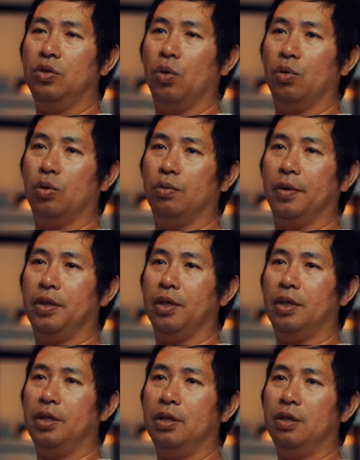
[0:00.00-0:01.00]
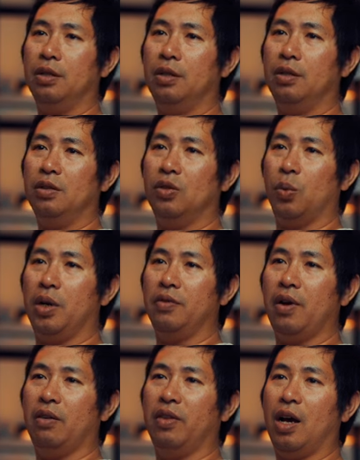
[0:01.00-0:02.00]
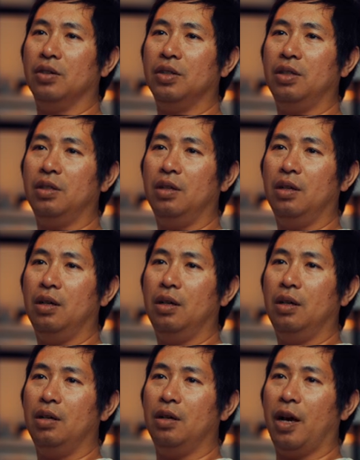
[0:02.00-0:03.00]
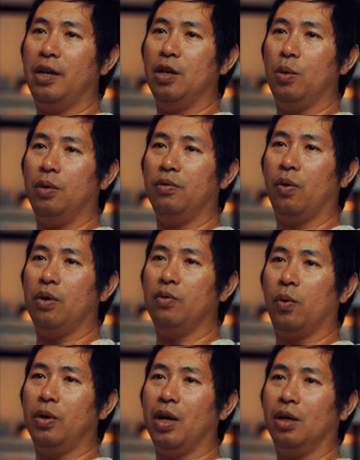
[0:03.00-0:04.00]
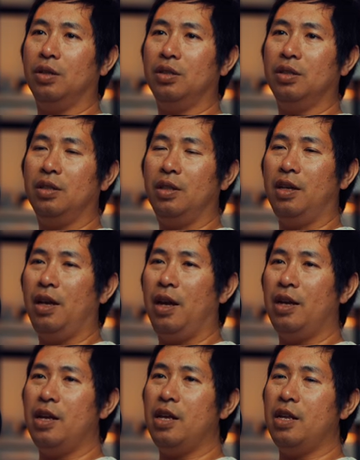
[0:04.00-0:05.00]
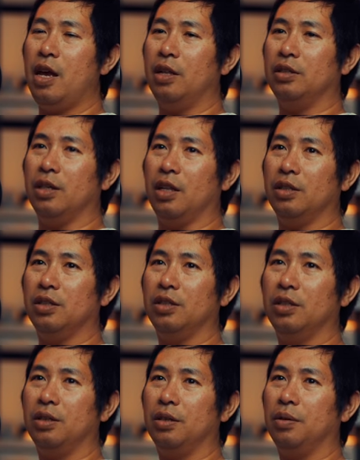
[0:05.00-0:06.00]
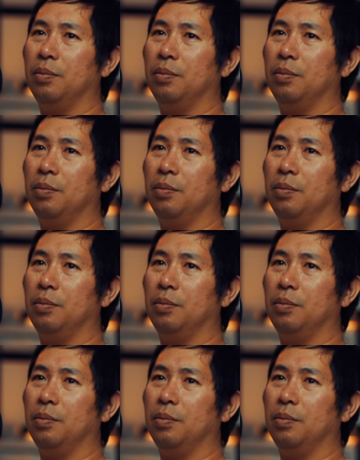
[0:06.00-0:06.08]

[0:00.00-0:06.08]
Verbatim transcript: Total return, twenty-five thousand nine hundred forty-four dollars and eighty-eight cents.